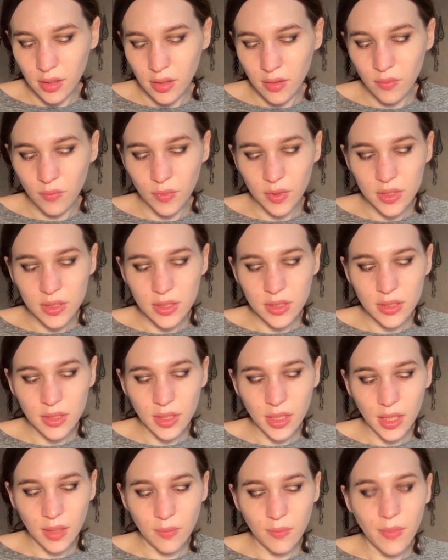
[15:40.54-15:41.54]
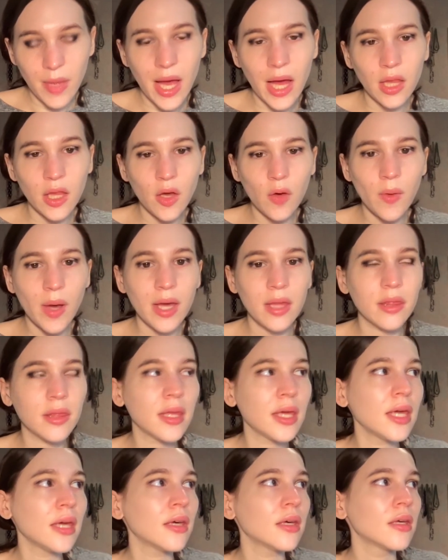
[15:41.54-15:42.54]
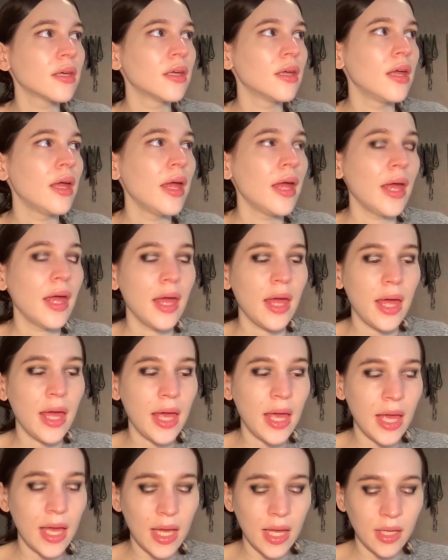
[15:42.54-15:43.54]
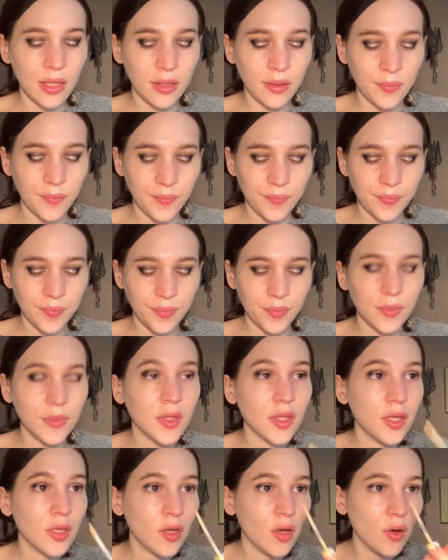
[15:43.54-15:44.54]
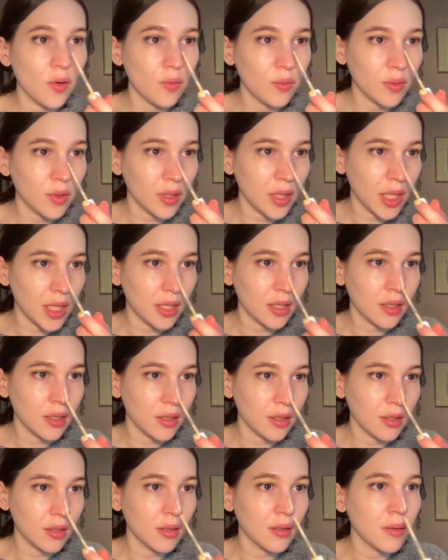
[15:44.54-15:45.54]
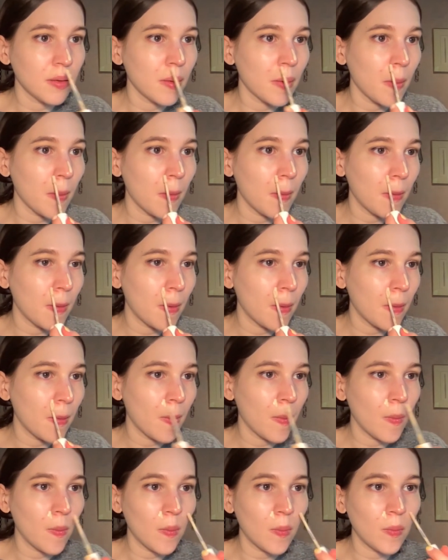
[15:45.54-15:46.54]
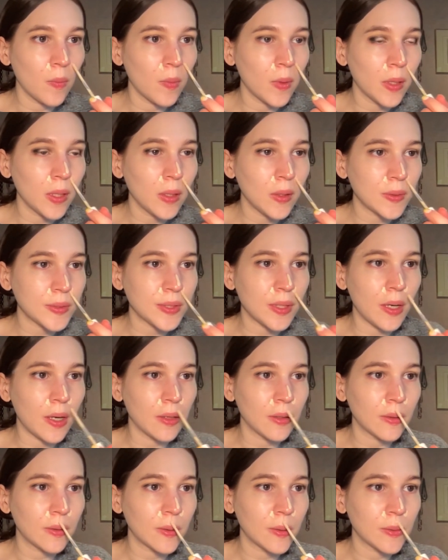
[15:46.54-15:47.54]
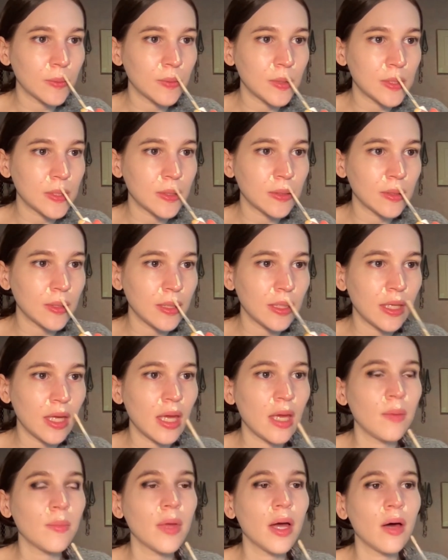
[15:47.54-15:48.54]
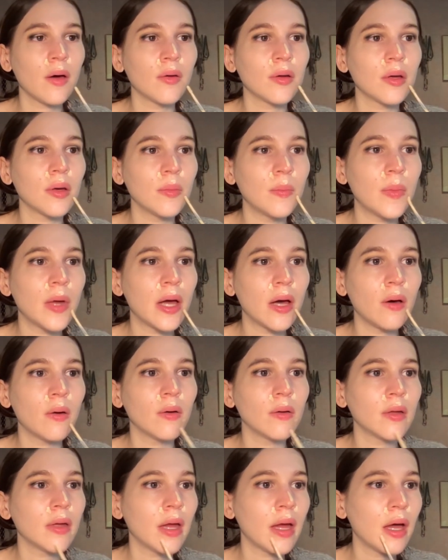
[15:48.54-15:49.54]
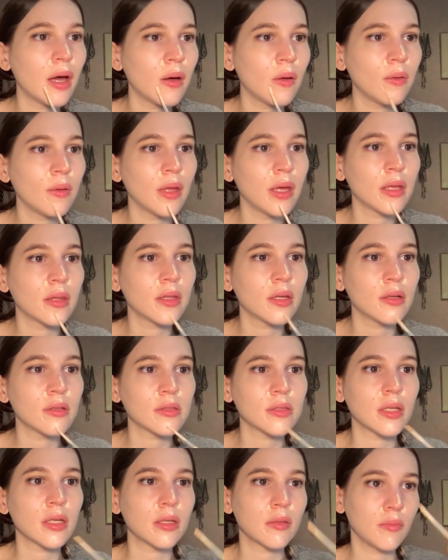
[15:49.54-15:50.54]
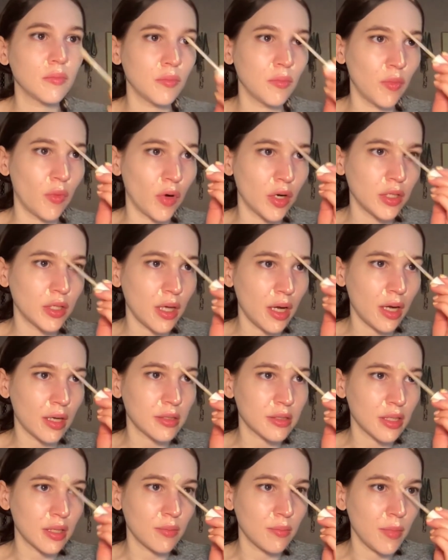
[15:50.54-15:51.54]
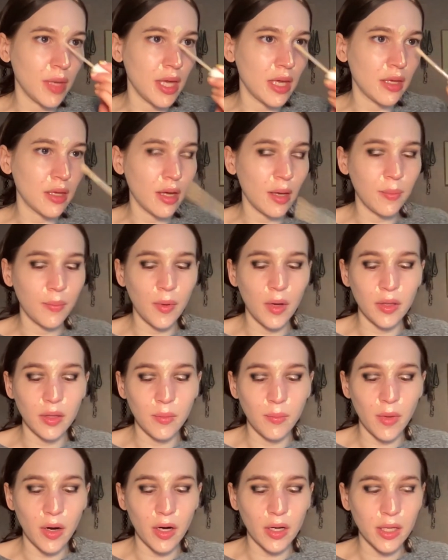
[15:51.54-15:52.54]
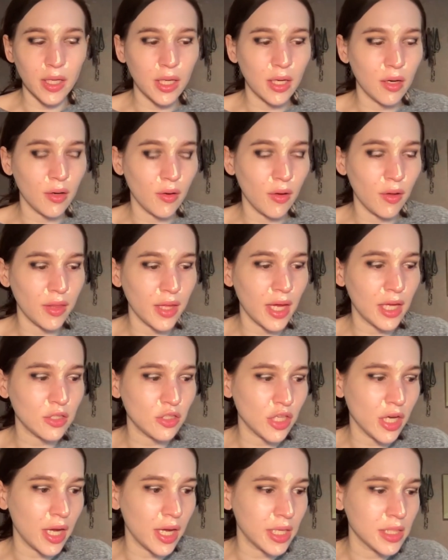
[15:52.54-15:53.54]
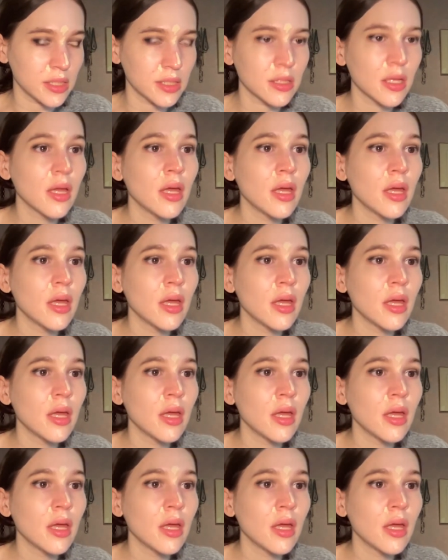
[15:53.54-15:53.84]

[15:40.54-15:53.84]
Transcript: what is this again? Mallow, I think. And, you know, like, one of those articles recently came out about how, like, there's, like, more toxic makeup on the market and all that jazz.